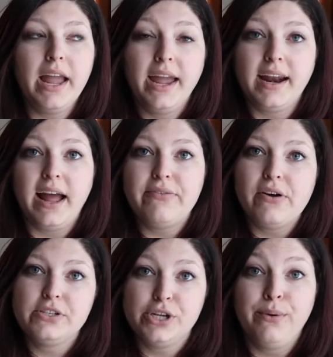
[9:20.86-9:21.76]
I
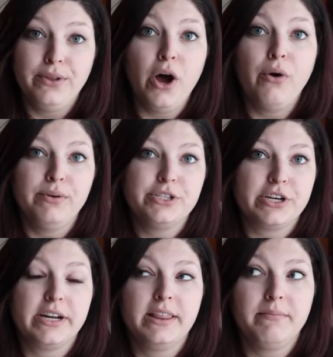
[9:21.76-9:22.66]
felt so alone
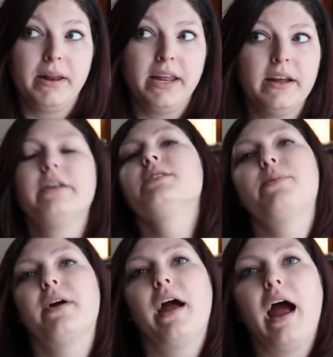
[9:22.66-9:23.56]
during the many years
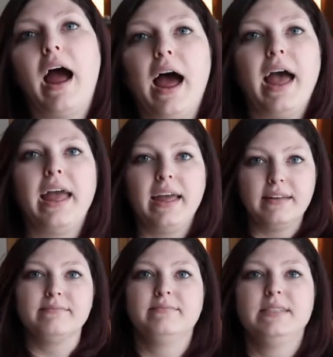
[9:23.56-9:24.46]
where
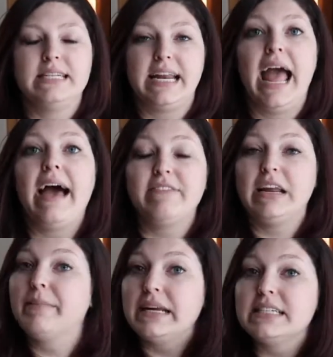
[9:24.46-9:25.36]
I didn't have
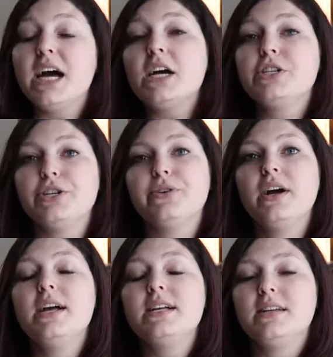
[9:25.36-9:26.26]
anybody to talk to.
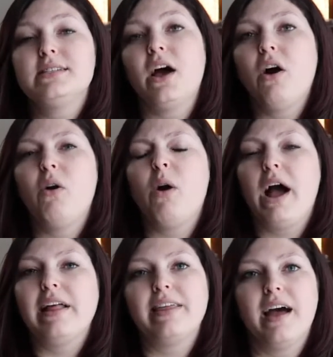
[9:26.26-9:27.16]
So
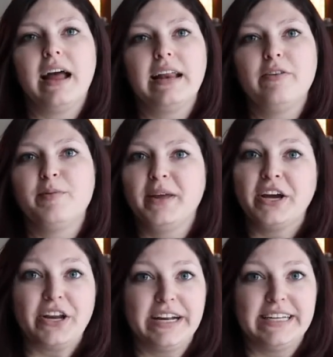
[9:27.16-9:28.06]
I thought it would be a
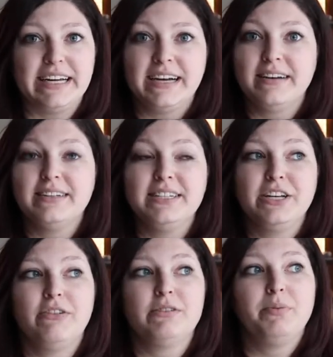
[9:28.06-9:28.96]
good idea, you
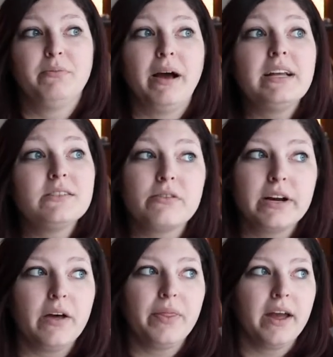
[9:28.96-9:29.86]
know, to put my
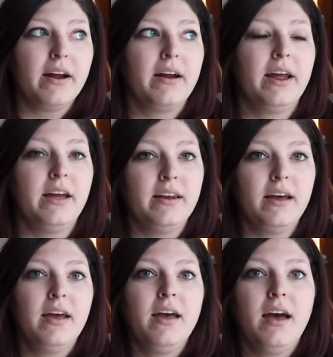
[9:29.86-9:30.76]
story out there, and,